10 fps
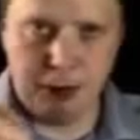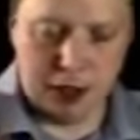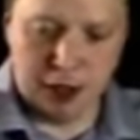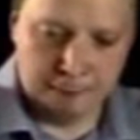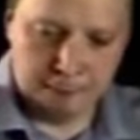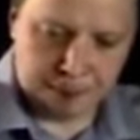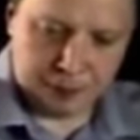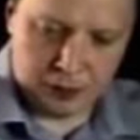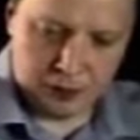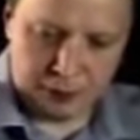but
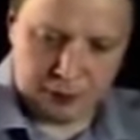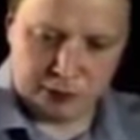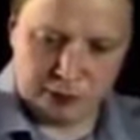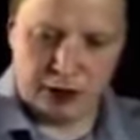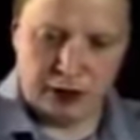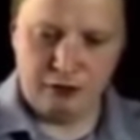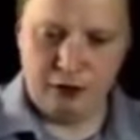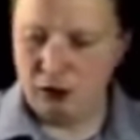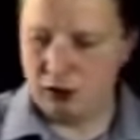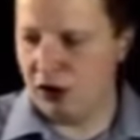after bishop to
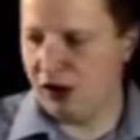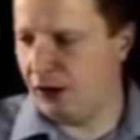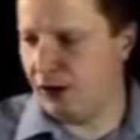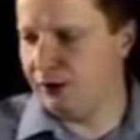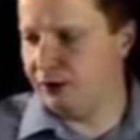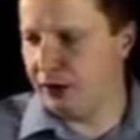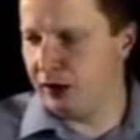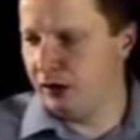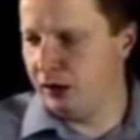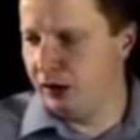e3 you're kind of
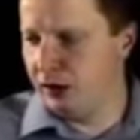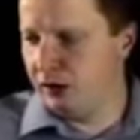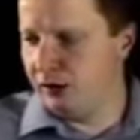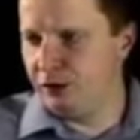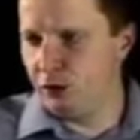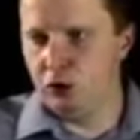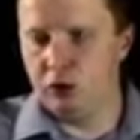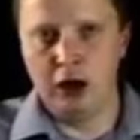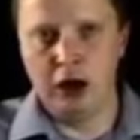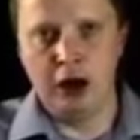asking
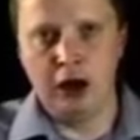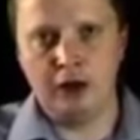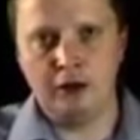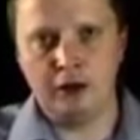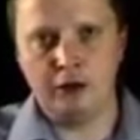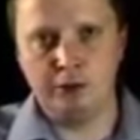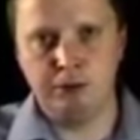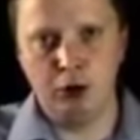for this